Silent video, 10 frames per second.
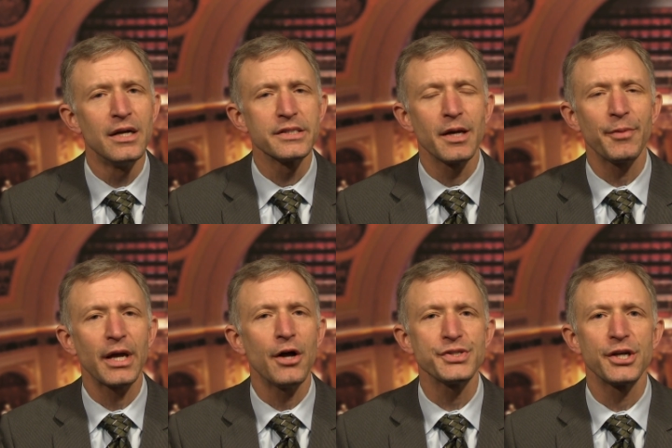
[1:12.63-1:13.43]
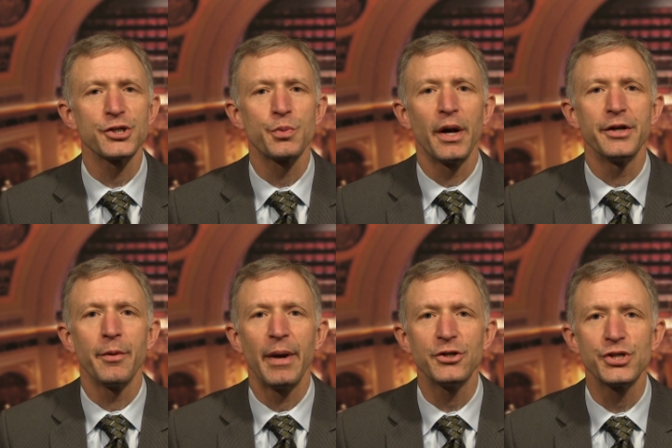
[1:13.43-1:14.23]
Something else I just wanted
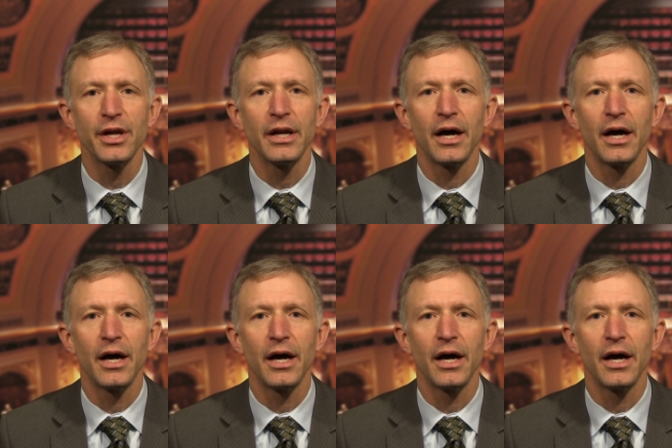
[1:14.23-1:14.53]
to mention,